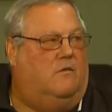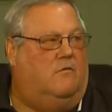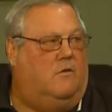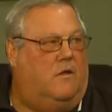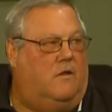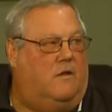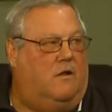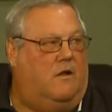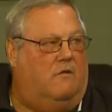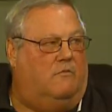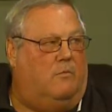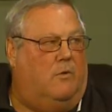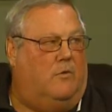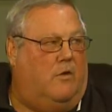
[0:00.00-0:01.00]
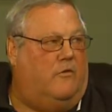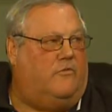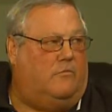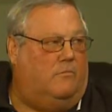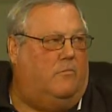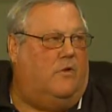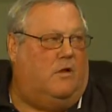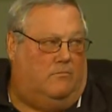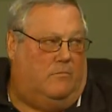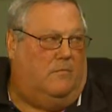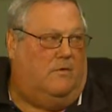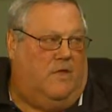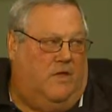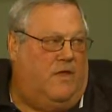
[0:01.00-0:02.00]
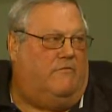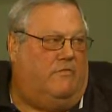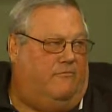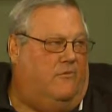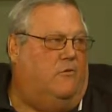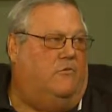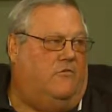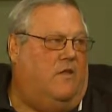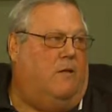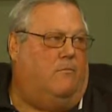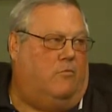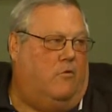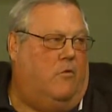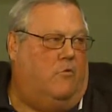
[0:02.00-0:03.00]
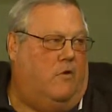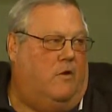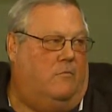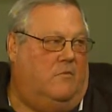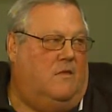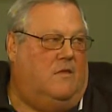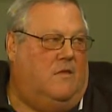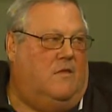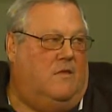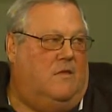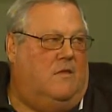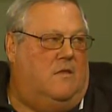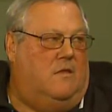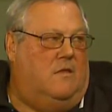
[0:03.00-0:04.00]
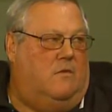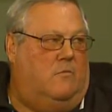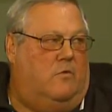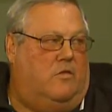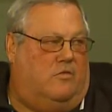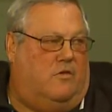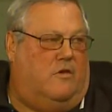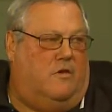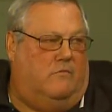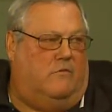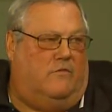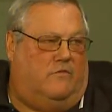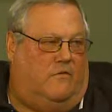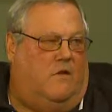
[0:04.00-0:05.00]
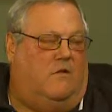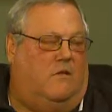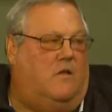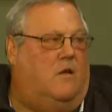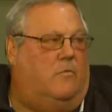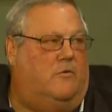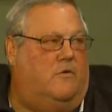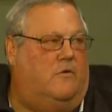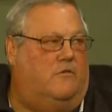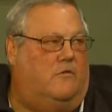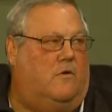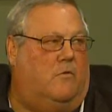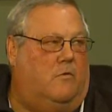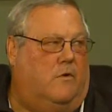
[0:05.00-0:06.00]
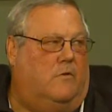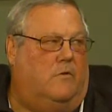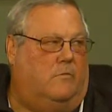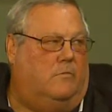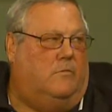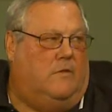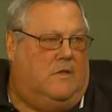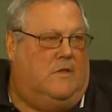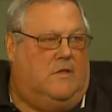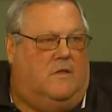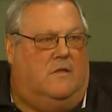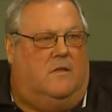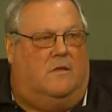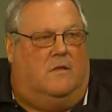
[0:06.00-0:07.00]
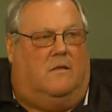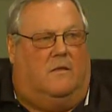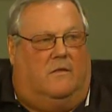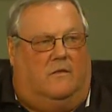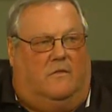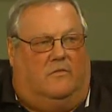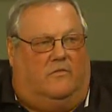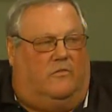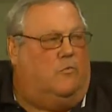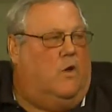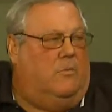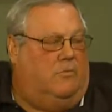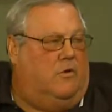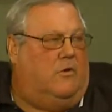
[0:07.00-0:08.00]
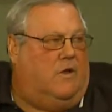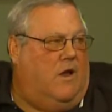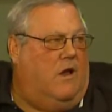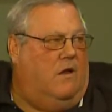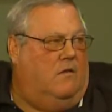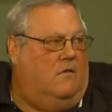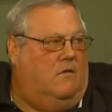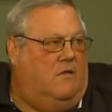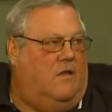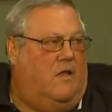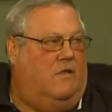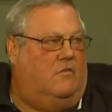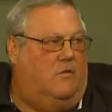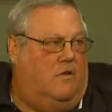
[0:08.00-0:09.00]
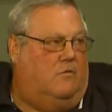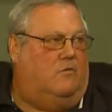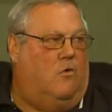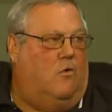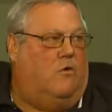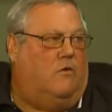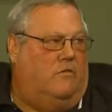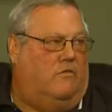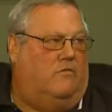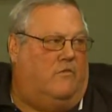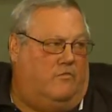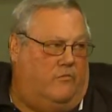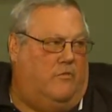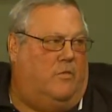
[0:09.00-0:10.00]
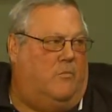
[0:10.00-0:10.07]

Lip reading: credit cards, but we also have the food stamp program, which was started a couple years ago, where you swipe your card and you get tokens just for the